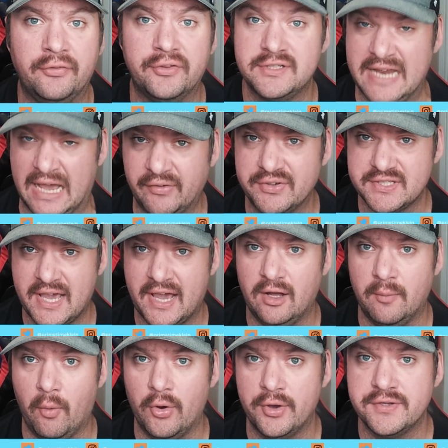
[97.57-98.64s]
The Dallas
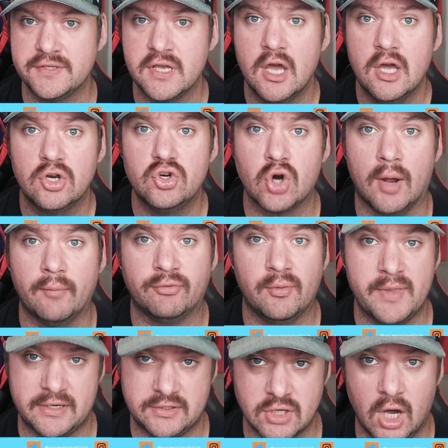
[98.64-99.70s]
Cowboys drop from
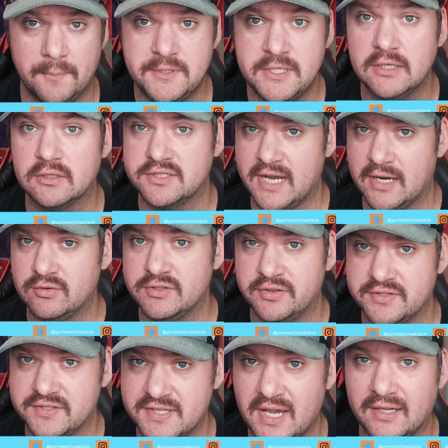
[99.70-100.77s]
that top tier down to
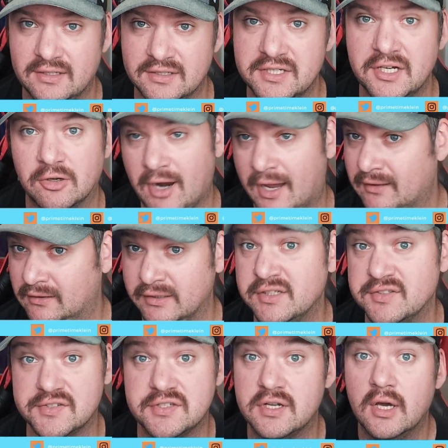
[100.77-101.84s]
the second tier at
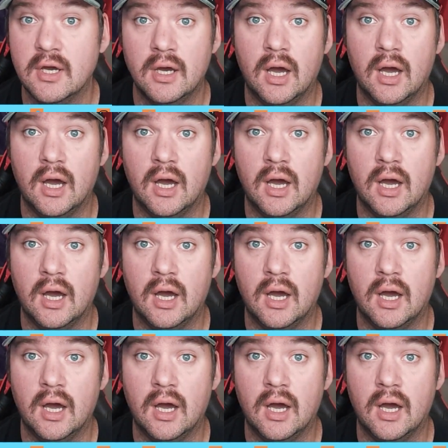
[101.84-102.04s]
least,